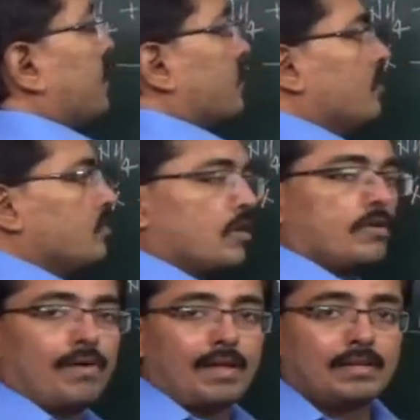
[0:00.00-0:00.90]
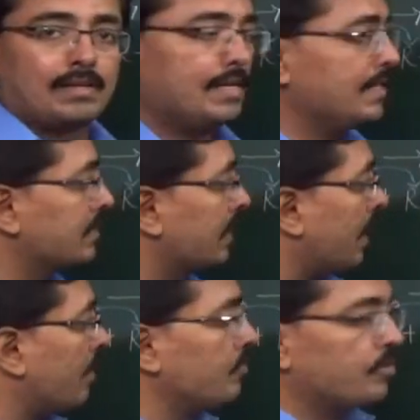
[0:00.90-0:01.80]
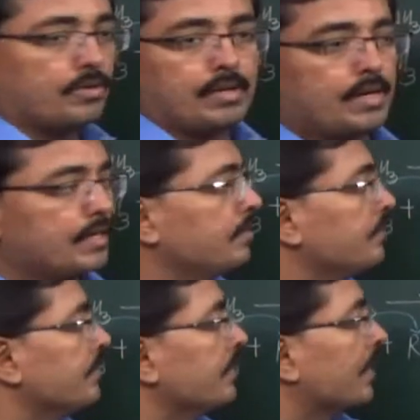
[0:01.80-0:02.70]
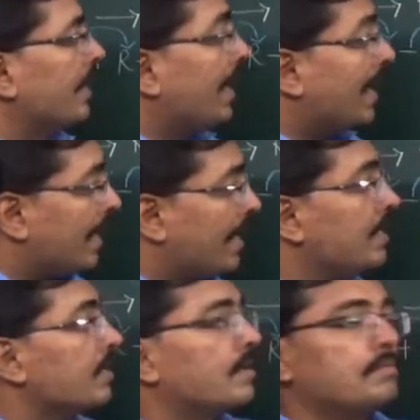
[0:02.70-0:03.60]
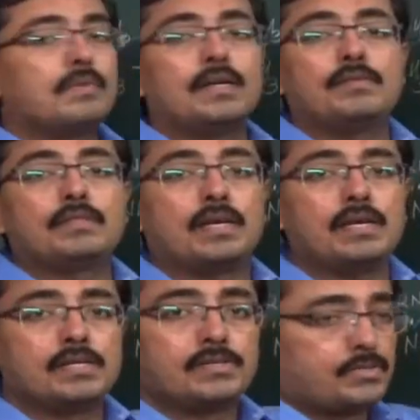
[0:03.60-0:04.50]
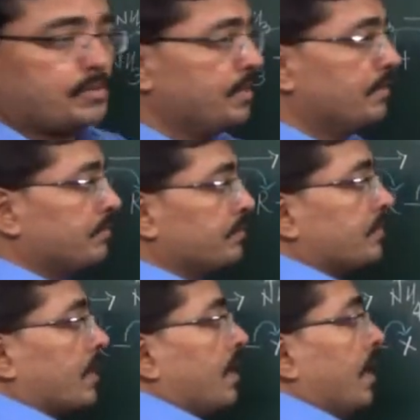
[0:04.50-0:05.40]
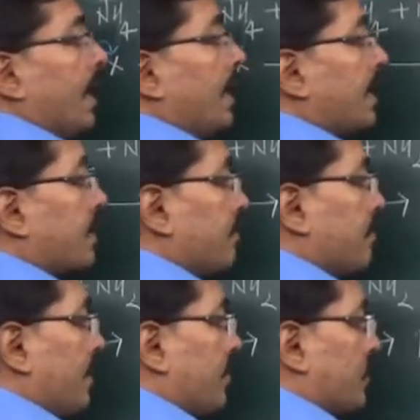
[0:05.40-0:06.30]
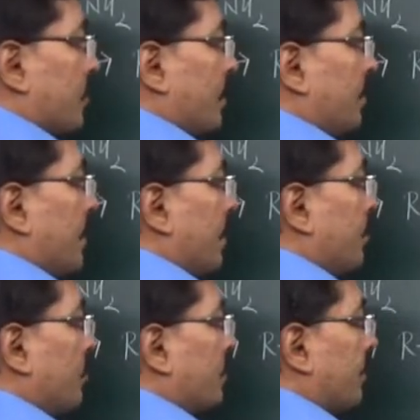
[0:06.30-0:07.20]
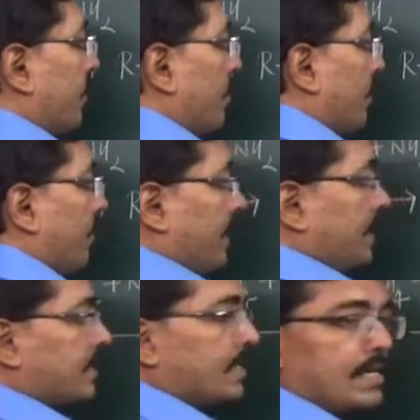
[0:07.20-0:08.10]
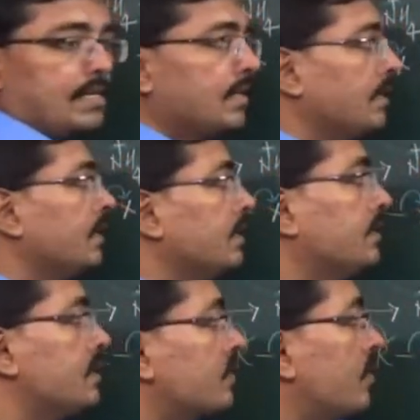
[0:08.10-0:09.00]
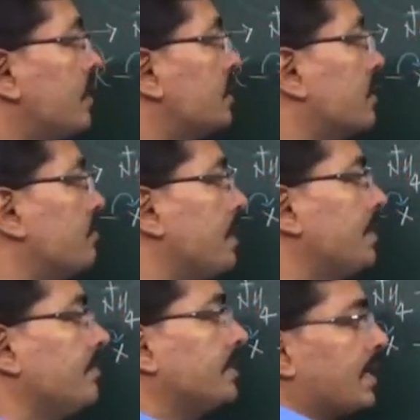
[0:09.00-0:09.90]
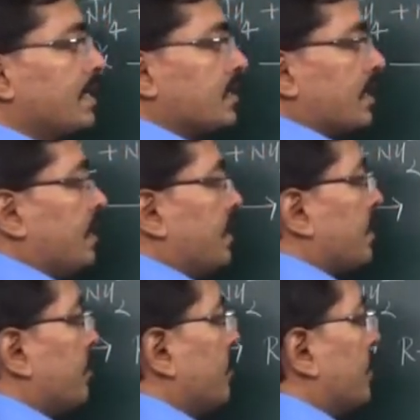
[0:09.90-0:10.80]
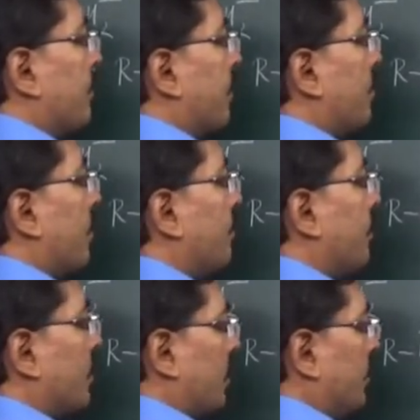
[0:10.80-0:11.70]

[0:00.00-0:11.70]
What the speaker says: solution of alkali is allowed to react, halide combined with a sodium. Halide combined with sodium, it remove in the form of NaCl. This OH combined with H and it remove in the form of water